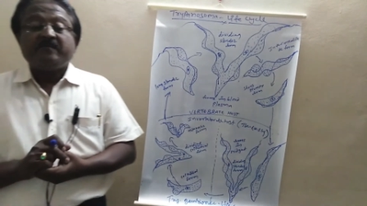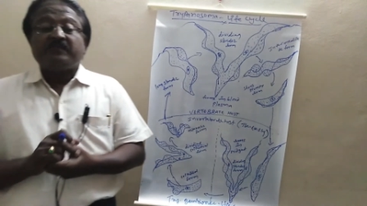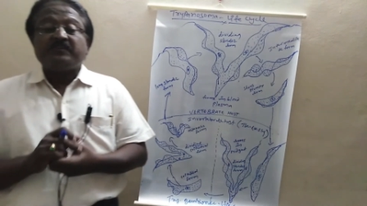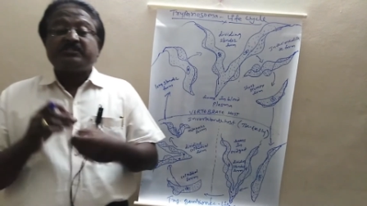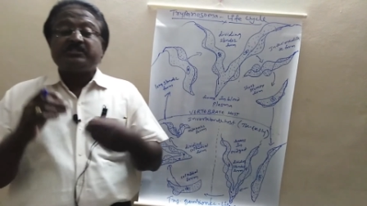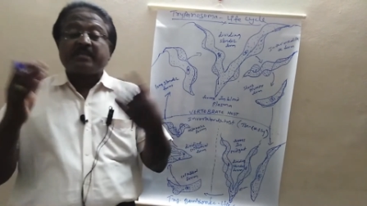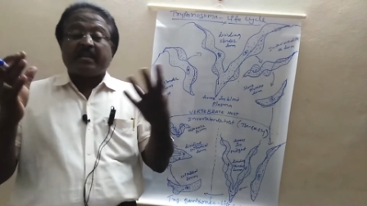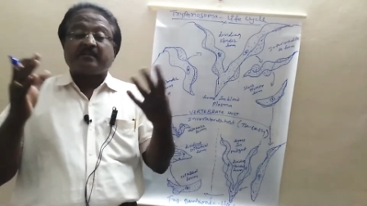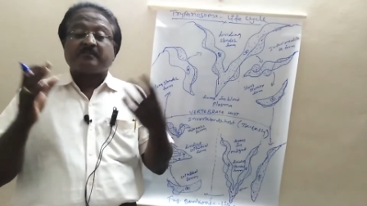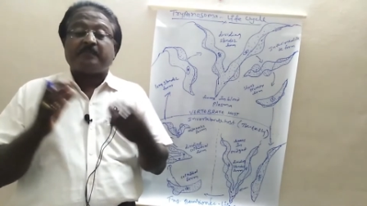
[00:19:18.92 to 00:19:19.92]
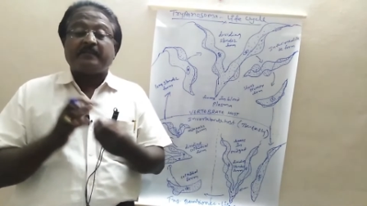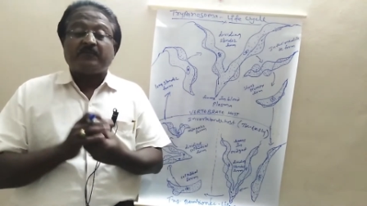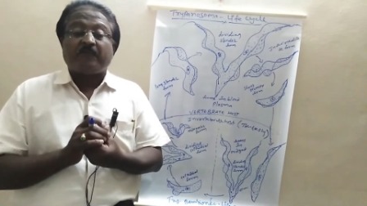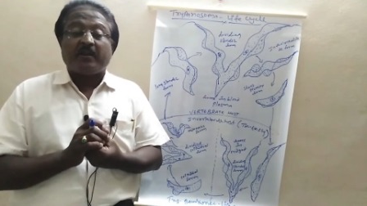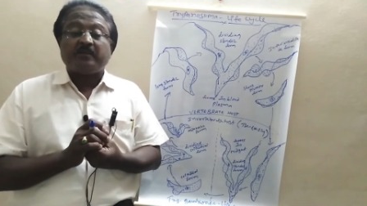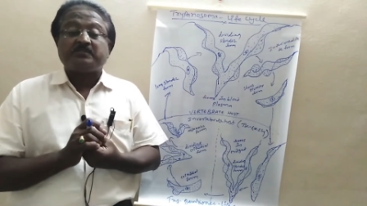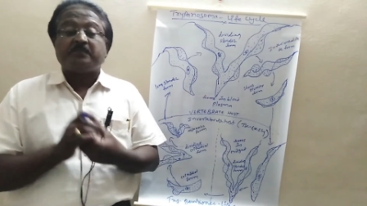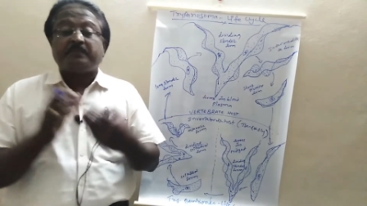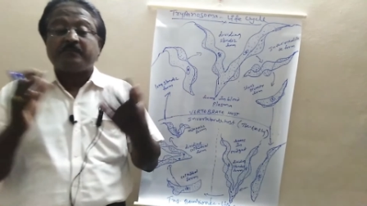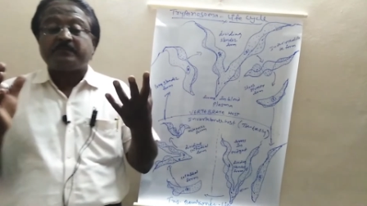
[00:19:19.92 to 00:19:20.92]
which is characterized by the following
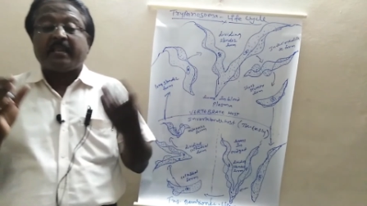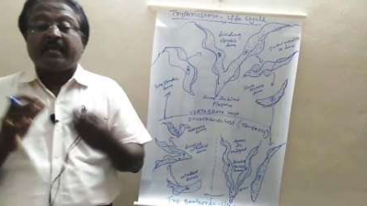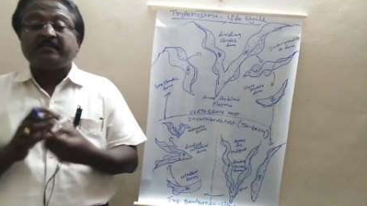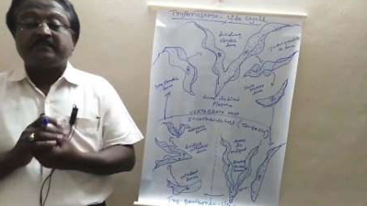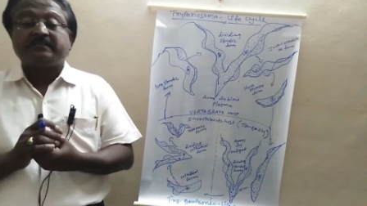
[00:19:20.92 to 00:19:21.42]
symptoms, like